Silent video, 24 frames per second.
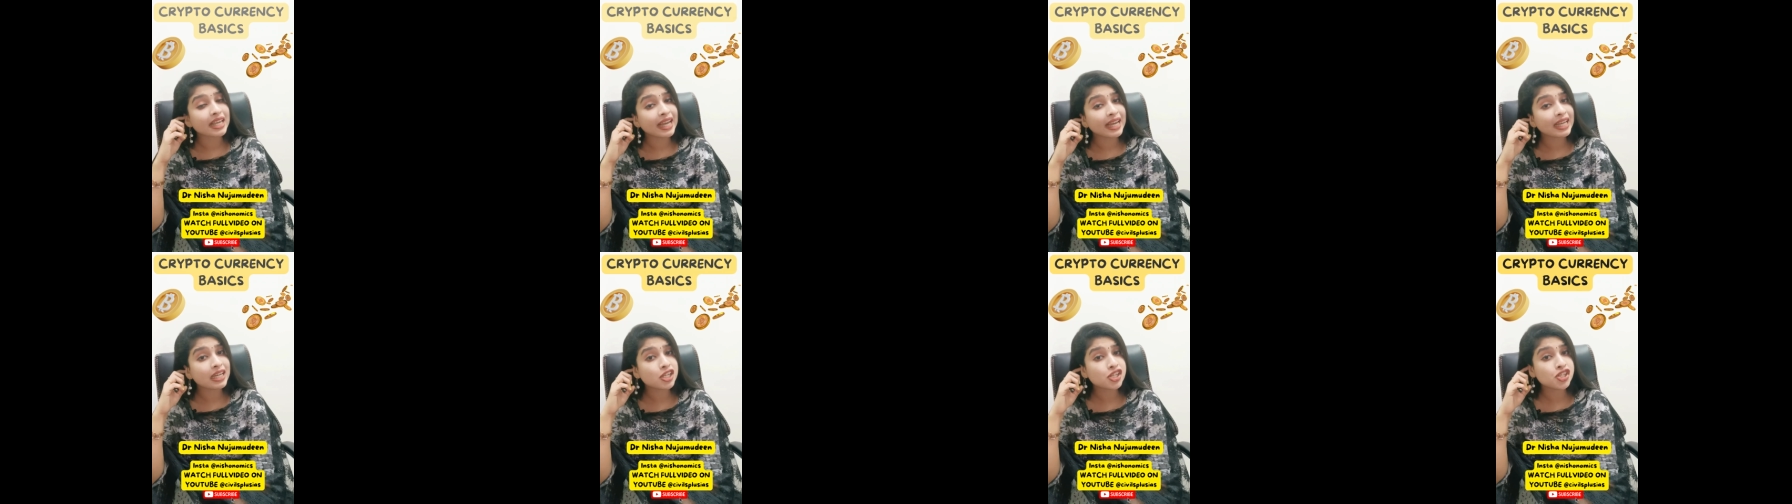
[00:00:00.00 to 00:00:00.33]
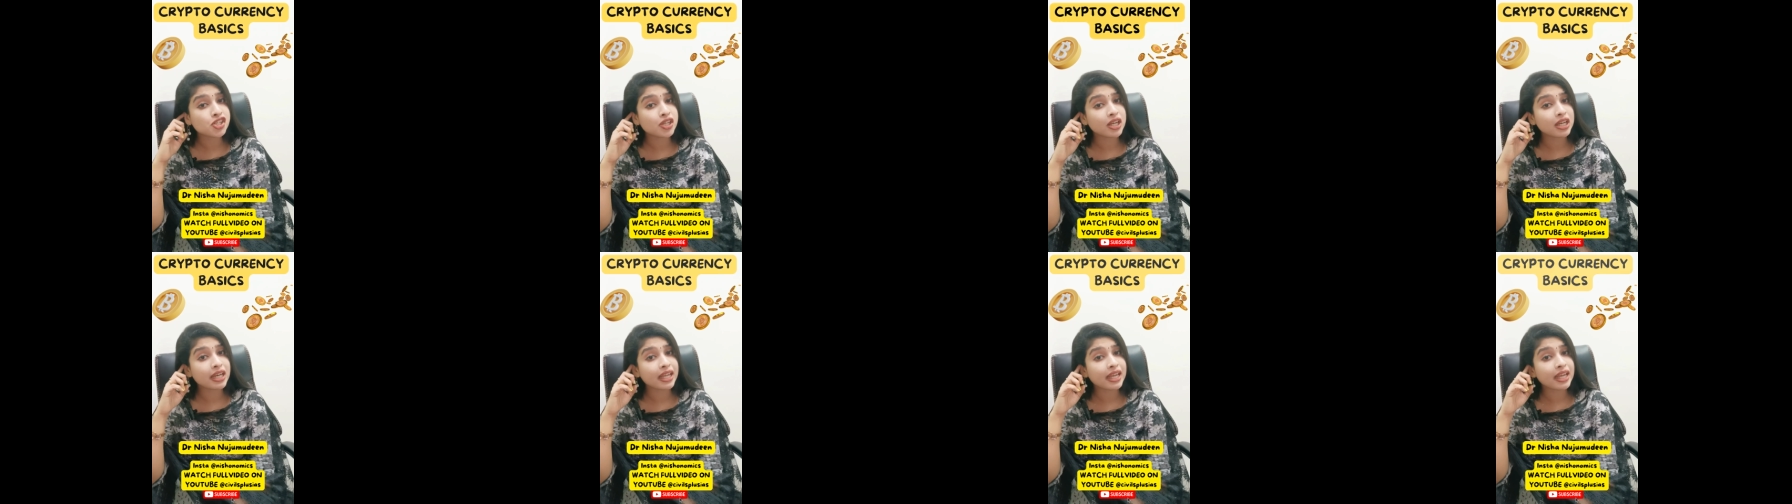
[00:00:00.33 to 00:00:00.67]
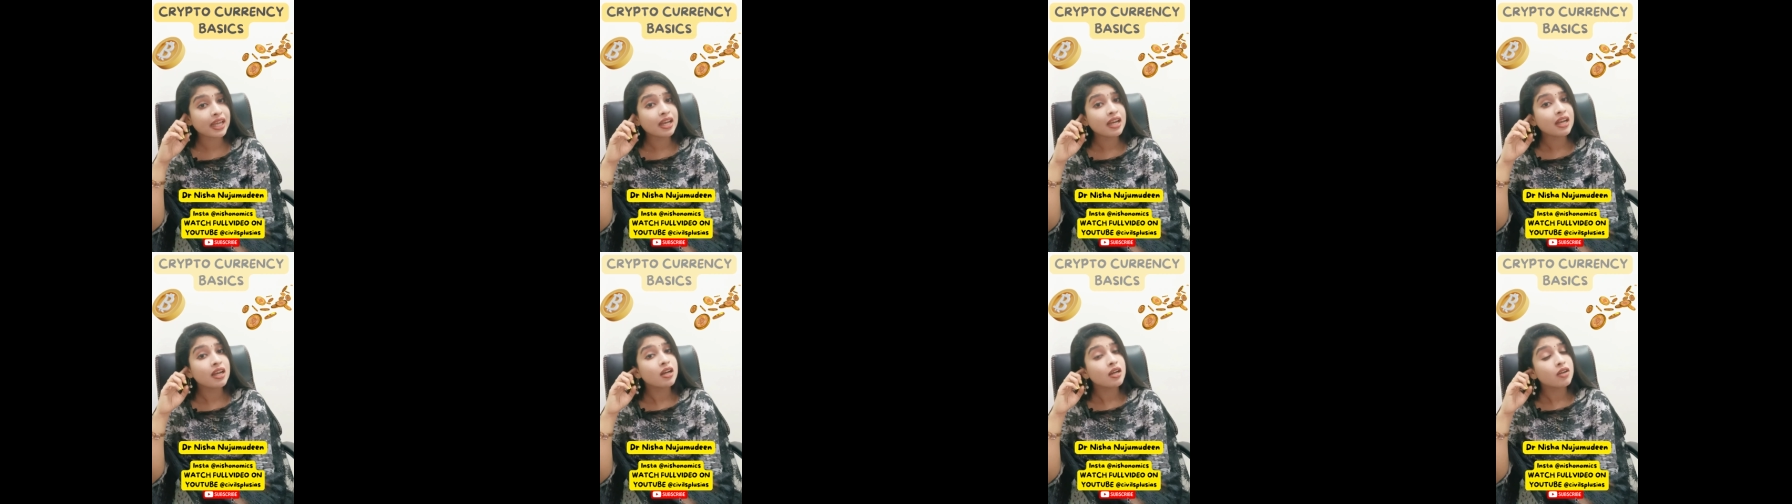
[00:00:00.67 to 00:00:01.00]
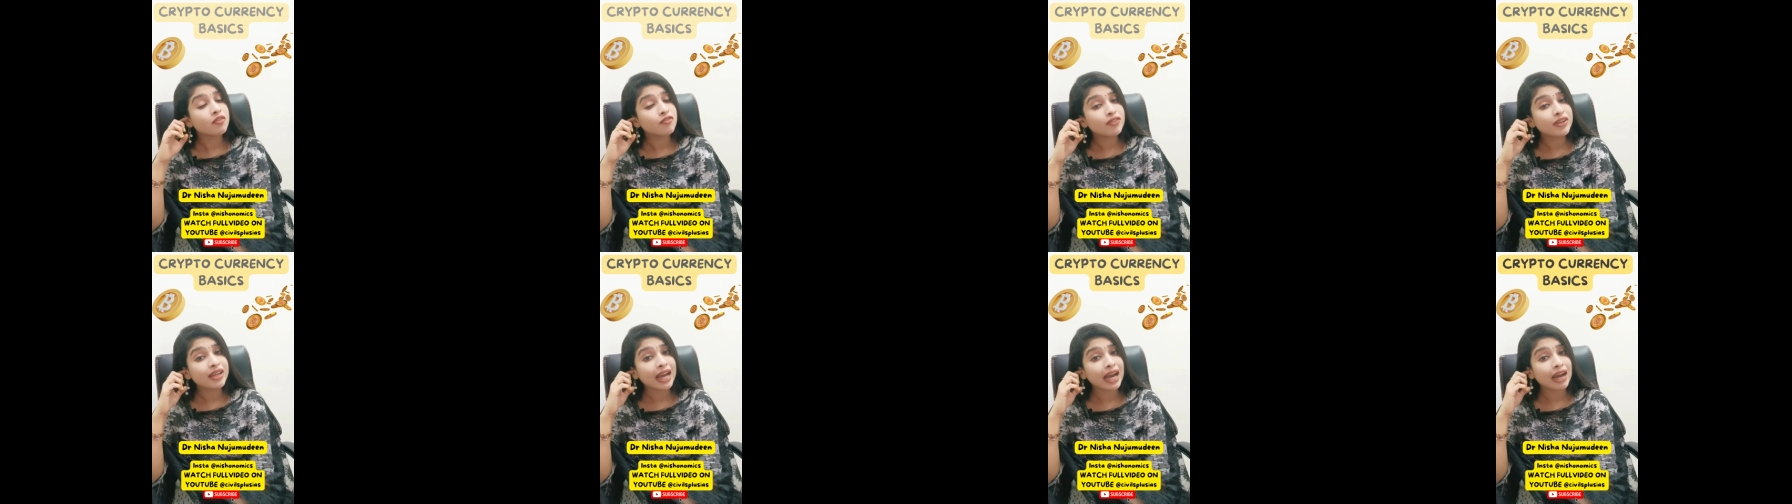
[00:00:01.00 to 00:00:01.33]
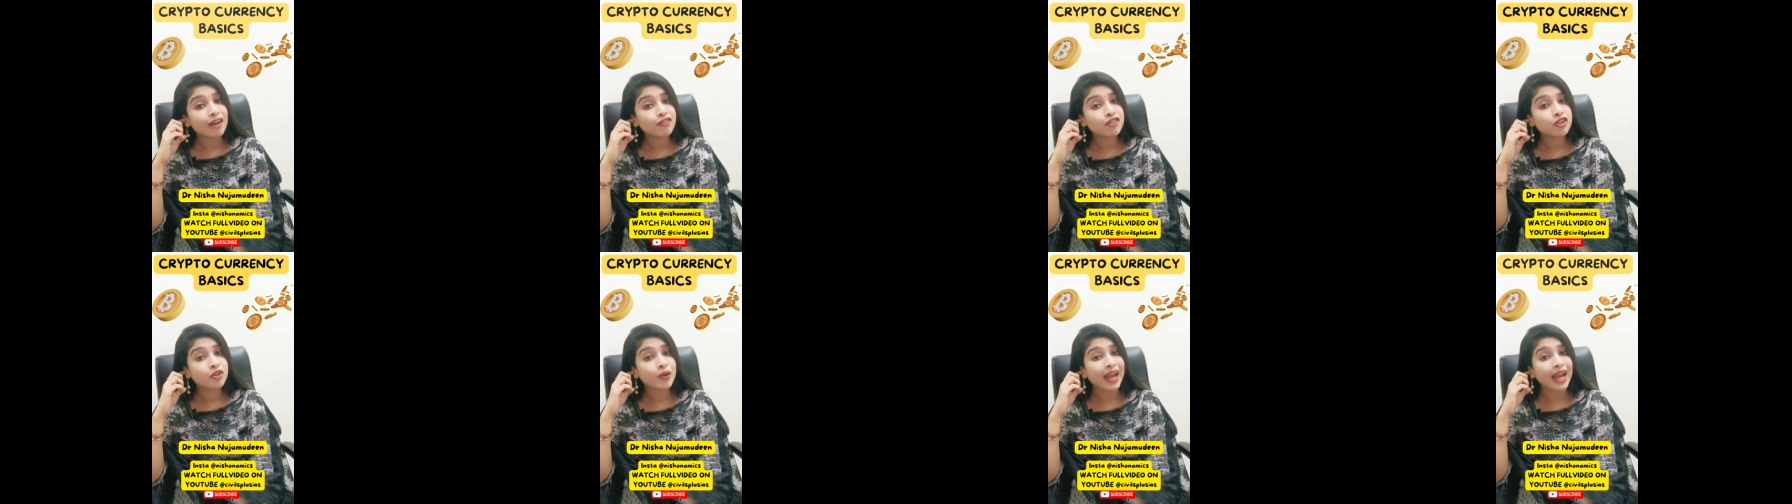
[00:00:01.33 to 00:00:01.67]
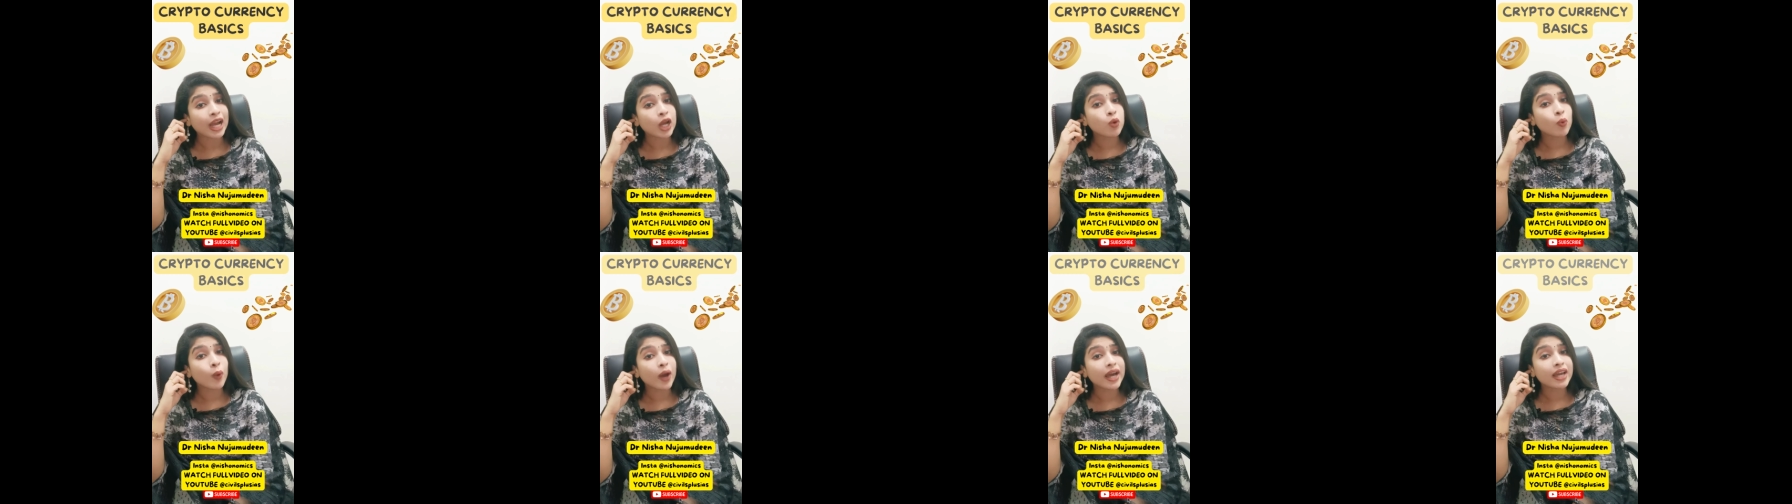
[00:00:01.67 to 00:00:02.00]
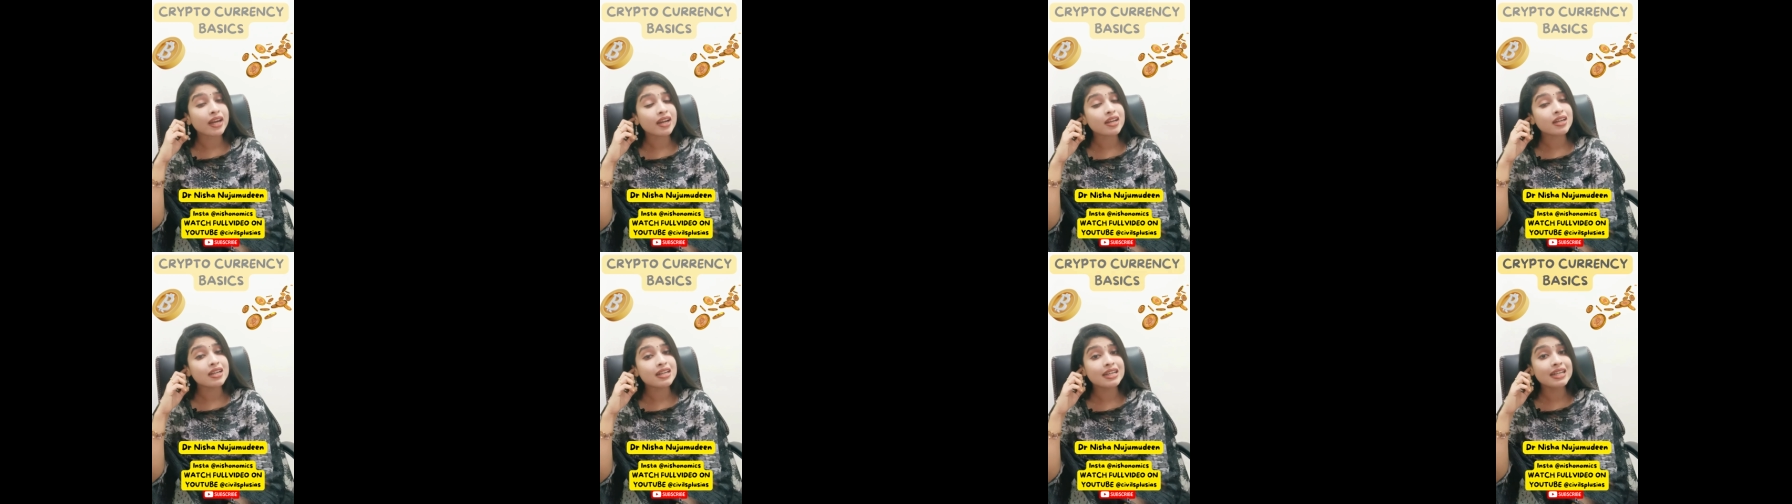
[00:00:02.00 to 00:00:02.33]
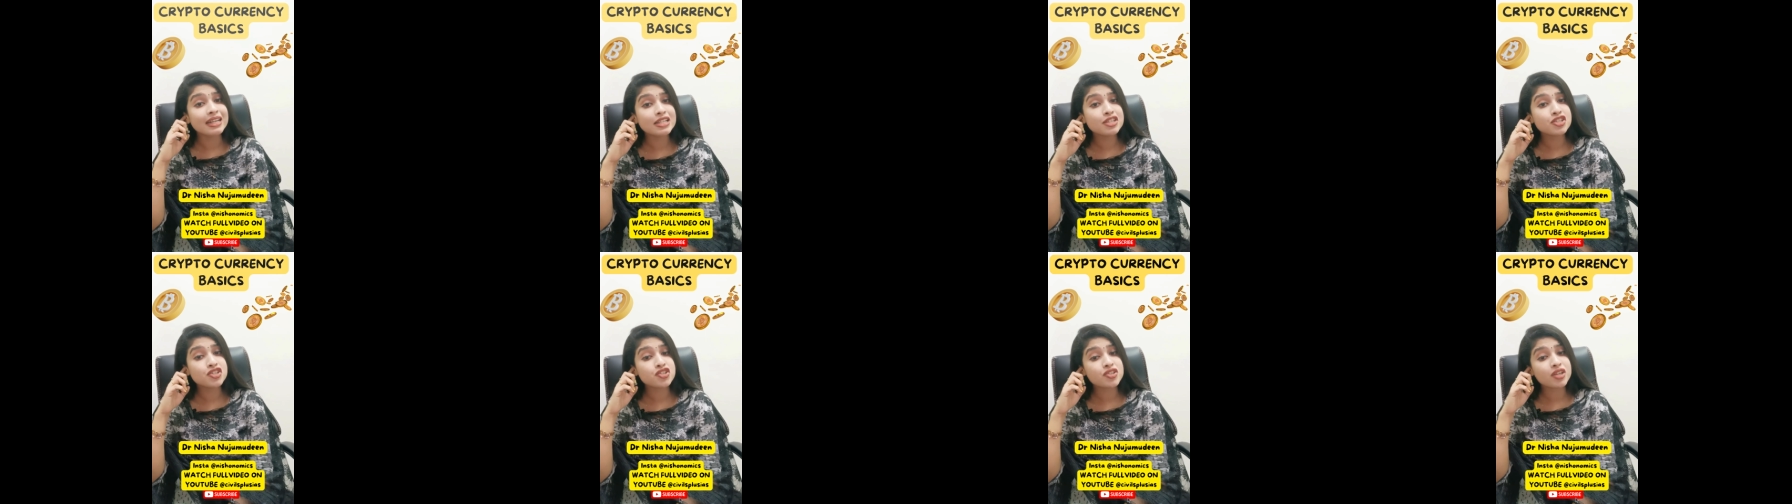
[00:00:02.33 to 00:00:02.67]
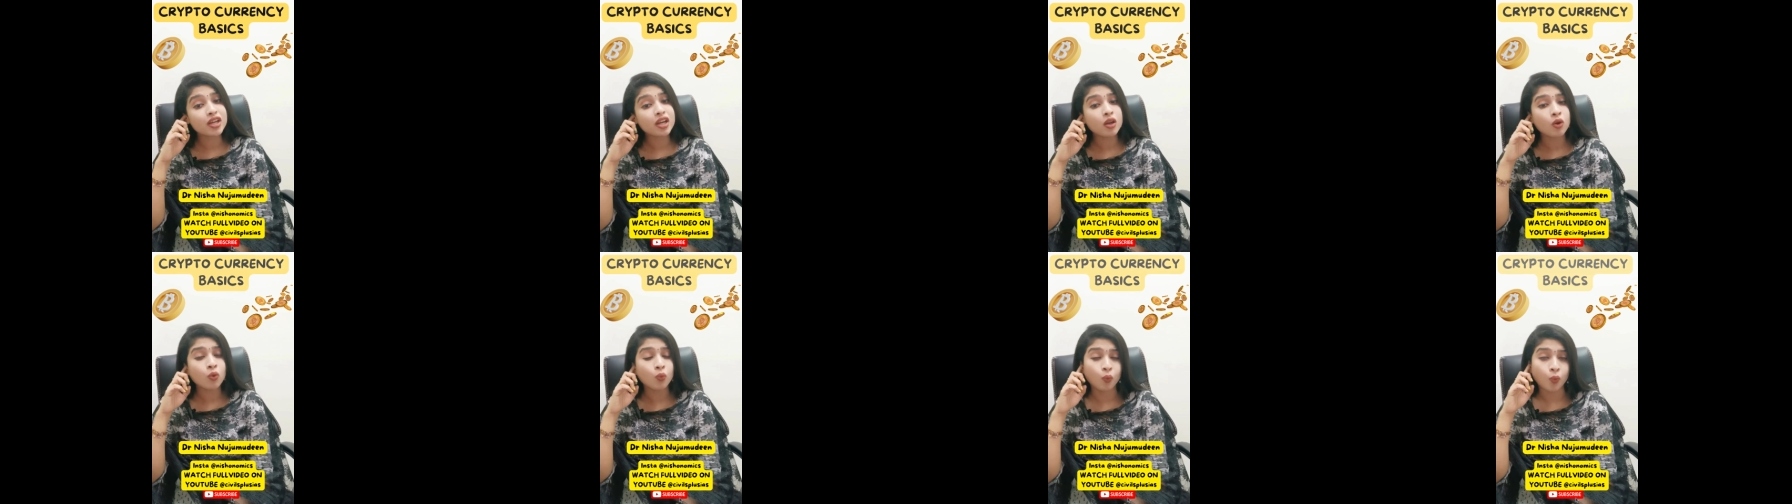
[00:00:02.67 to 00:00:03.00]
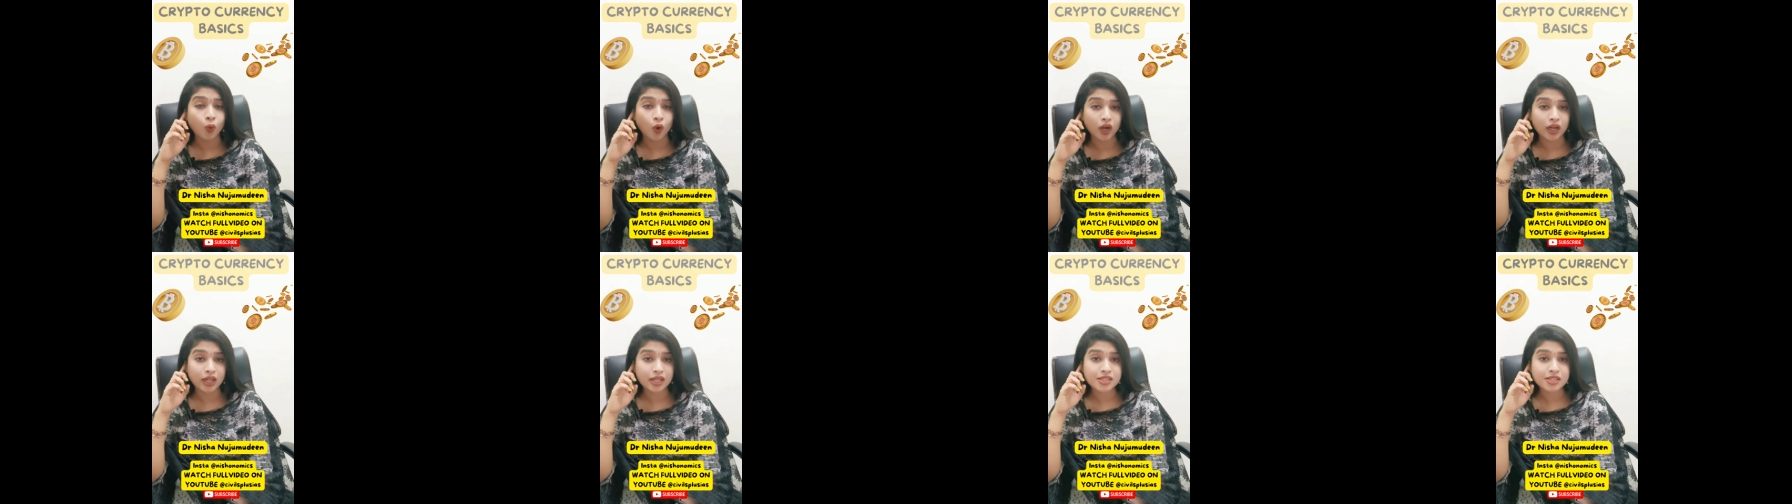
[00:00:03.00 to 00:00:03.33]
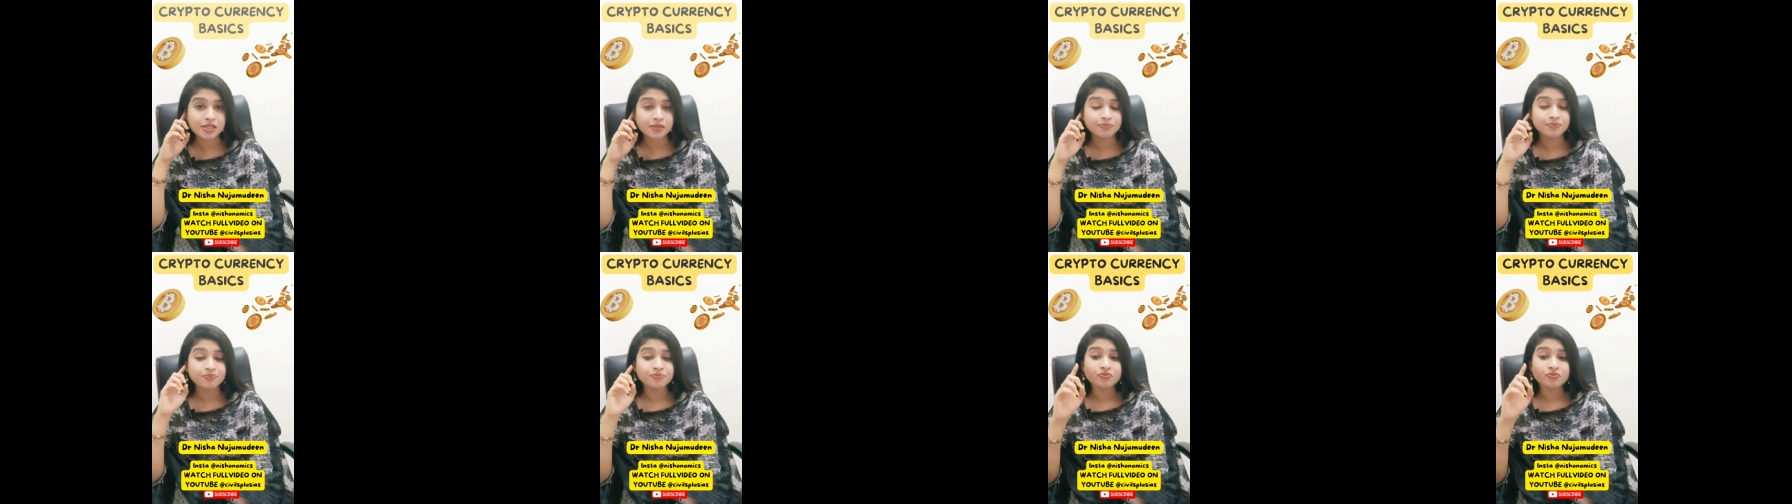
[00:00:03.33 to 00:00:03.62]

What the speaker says: initially we have to acquire a digital wallet.